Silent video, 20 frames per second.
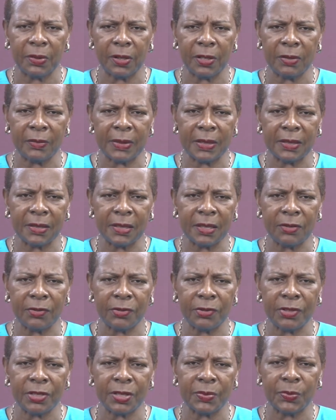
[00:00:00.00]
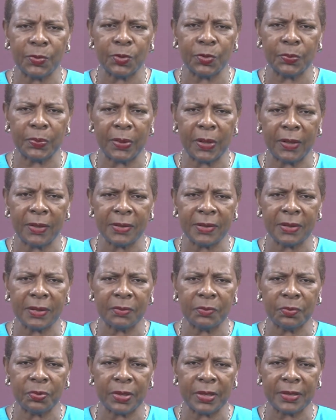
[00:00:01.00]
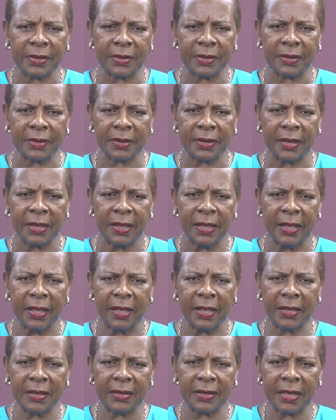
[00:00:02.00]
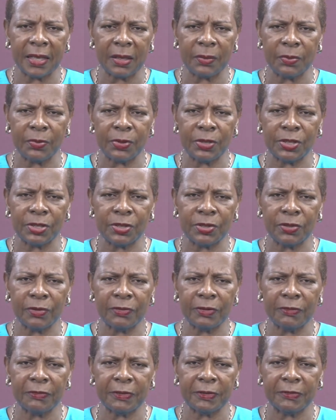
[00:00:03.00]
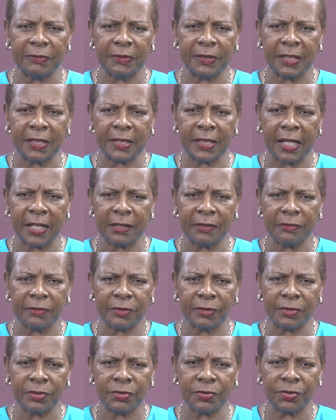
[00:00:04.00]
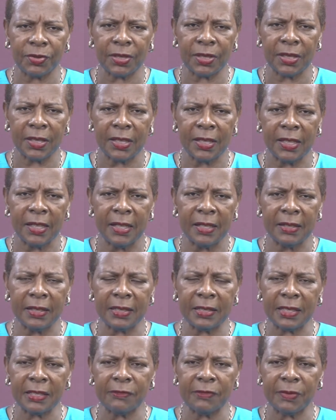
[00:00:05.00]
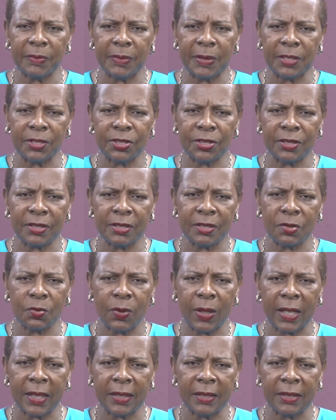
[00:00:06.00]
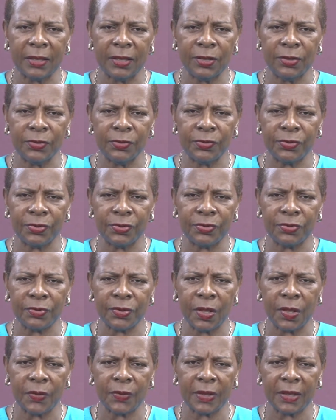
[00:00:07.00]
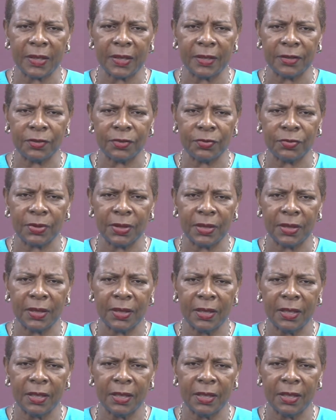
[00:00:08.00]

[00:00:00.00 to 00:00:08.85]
parliamentarians, both past and present, in celebration of the 50th anniversary. This information is widely used throughout the country.